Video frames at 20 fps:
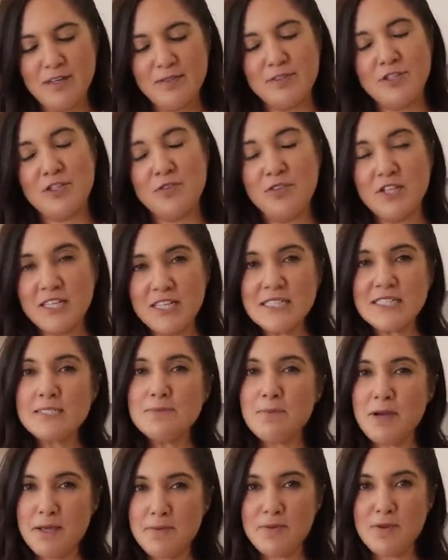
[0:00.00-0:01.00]
So
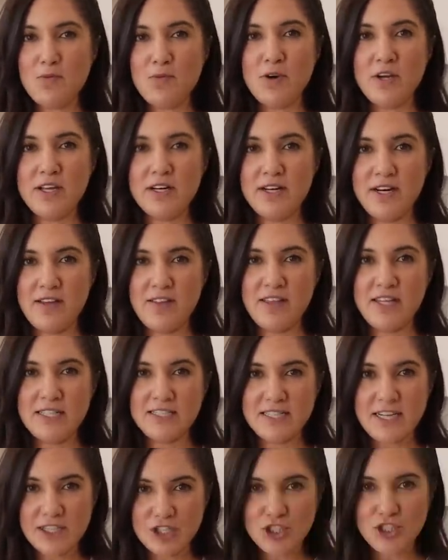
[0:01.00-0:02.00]
this might be one that
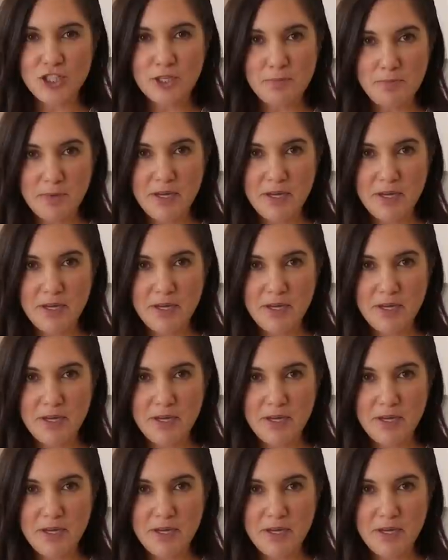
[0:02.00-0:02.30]
is actually